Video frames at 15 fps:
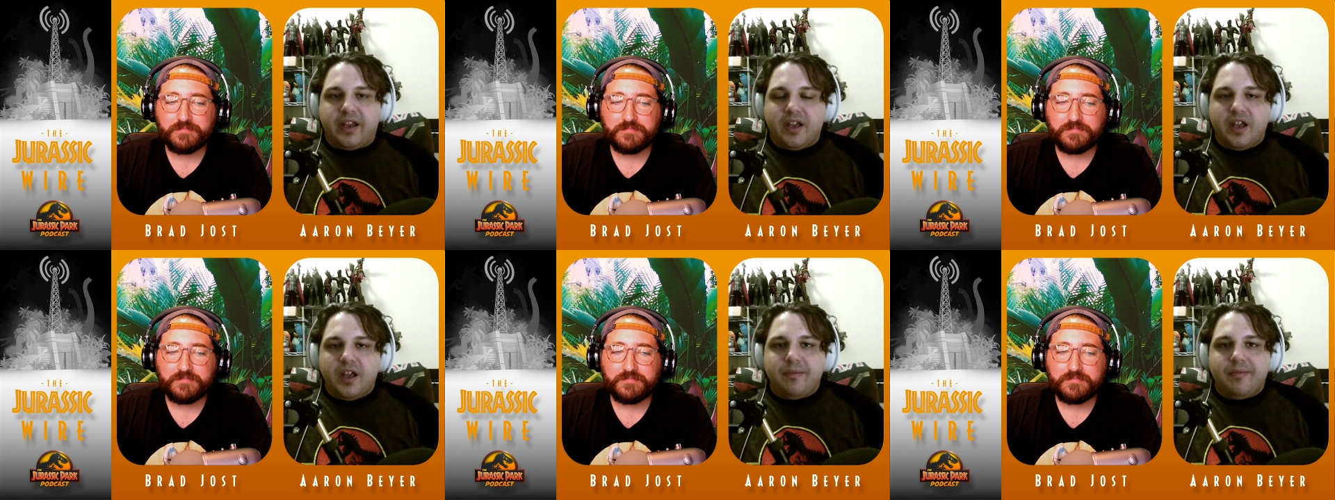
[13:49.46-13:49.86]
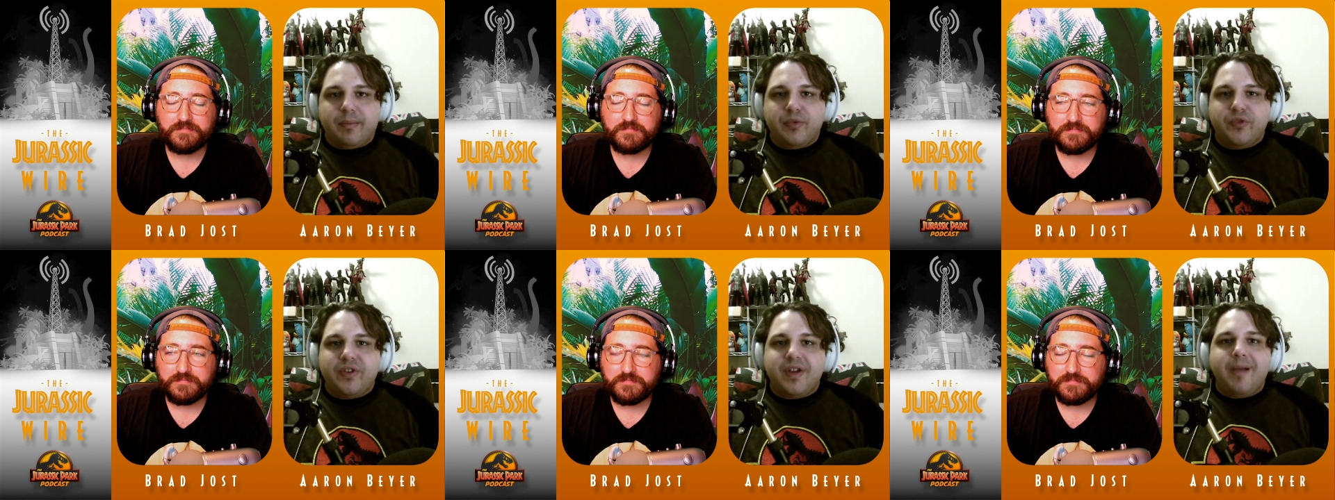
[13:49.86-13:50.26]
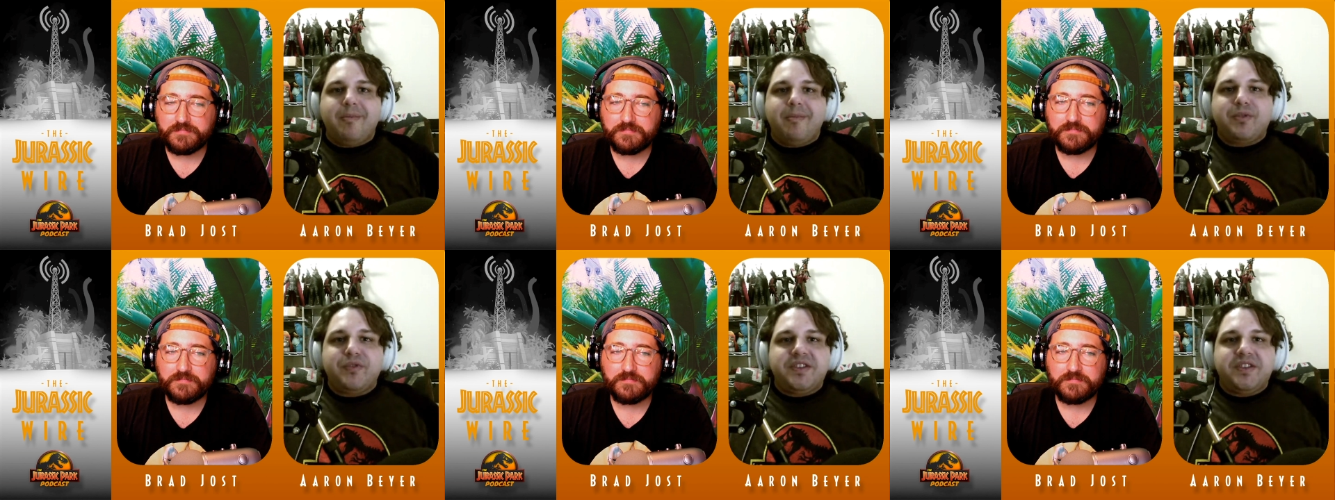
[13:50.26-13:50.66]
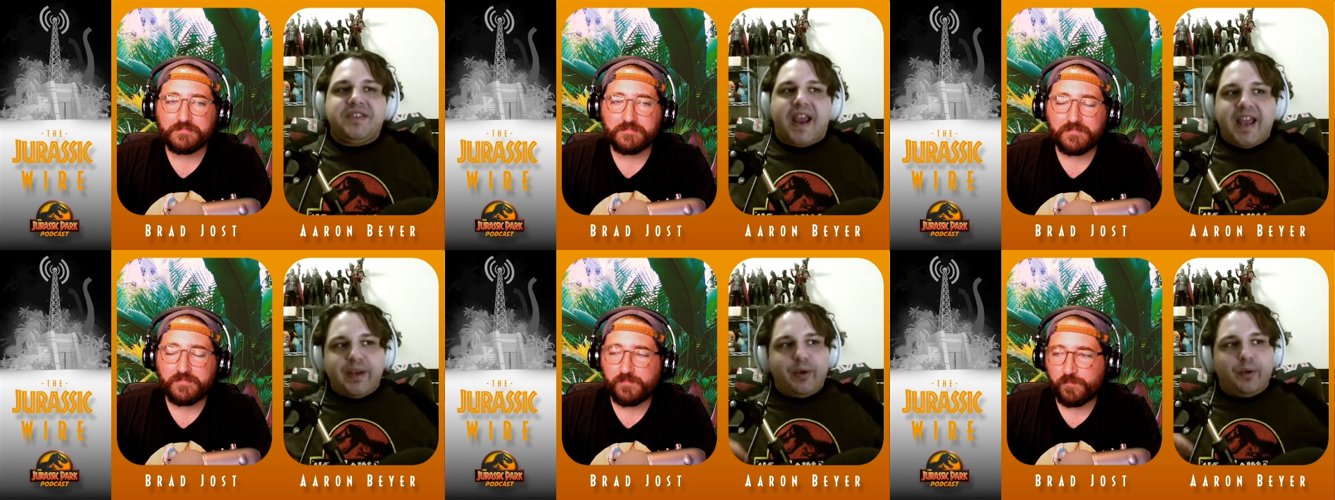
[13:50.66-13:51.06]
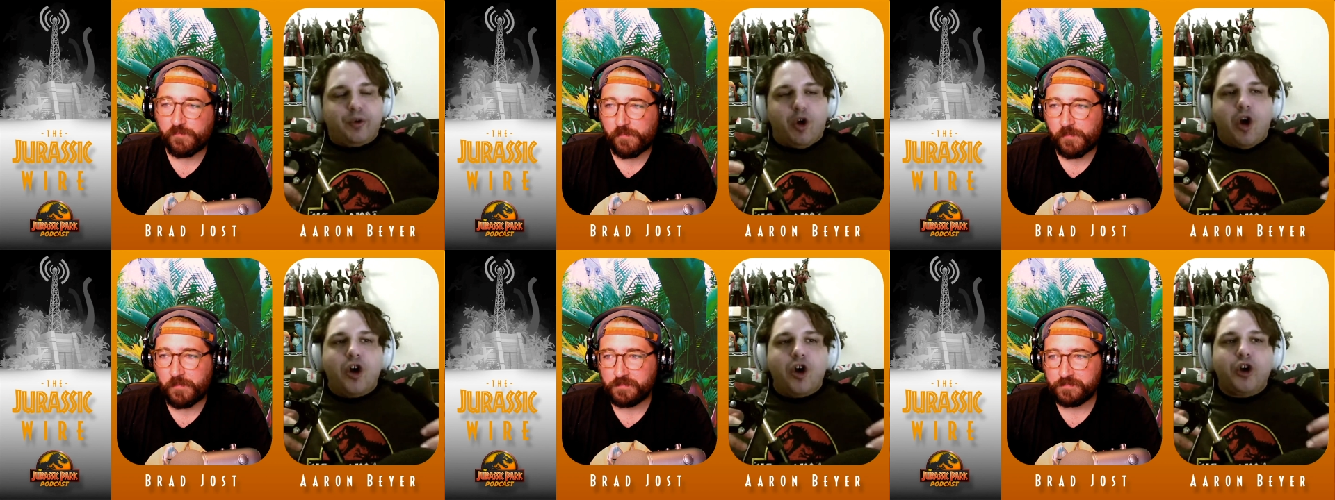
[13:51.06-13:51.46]
Speaker 1: like remember the remember the day that we
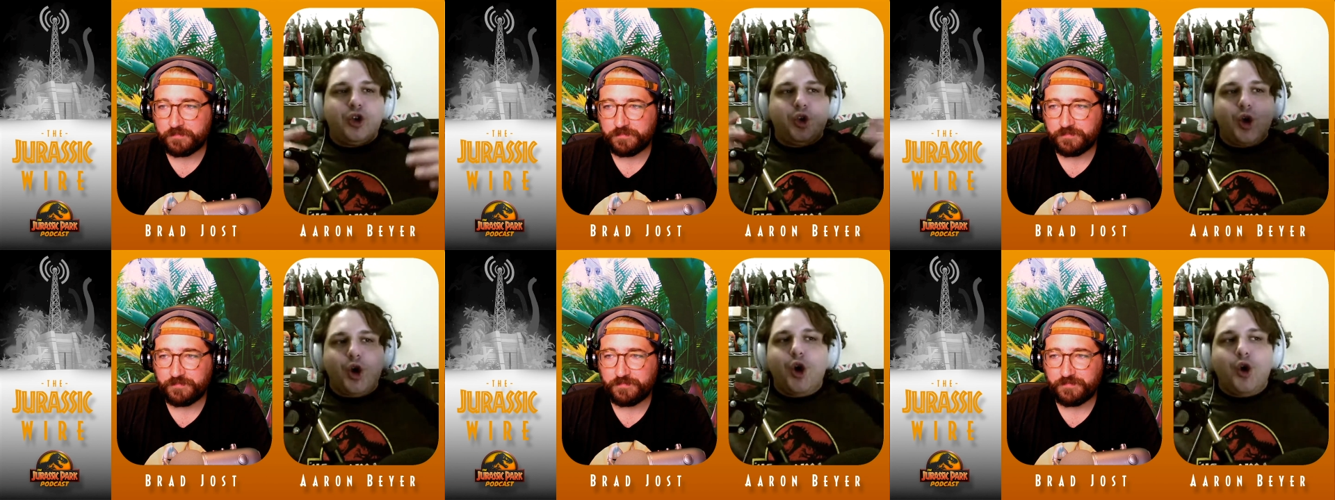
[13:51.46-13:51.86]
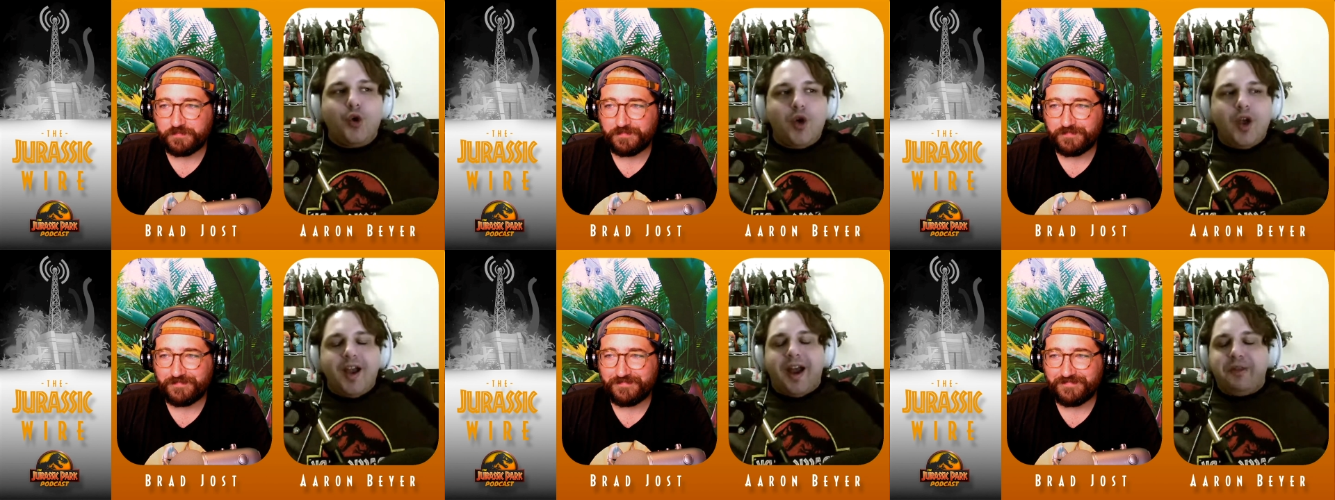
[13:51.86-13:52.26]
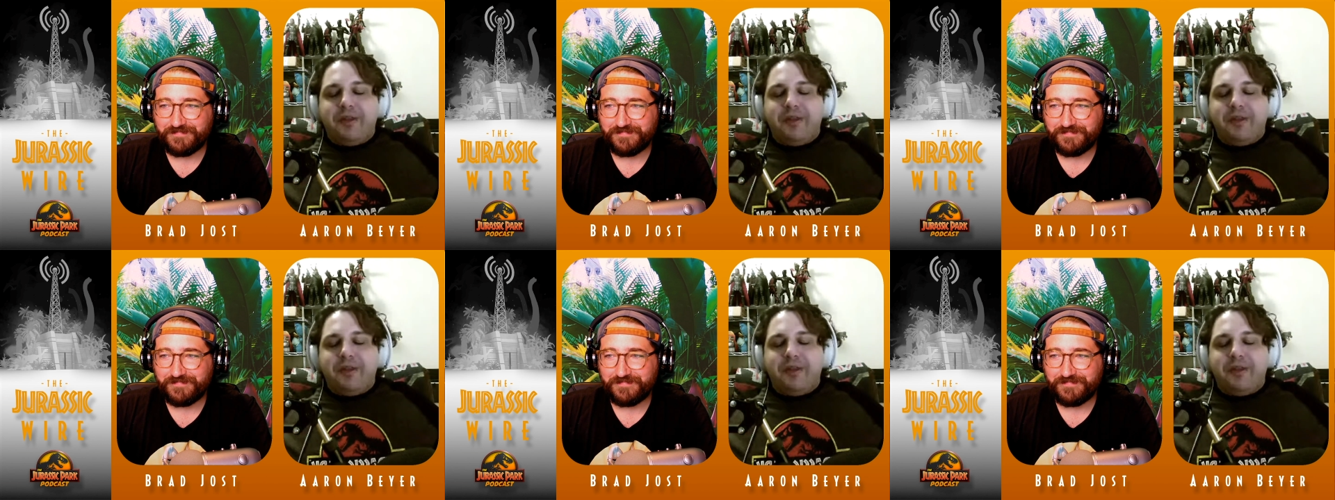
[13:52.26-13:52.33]
were all gonna go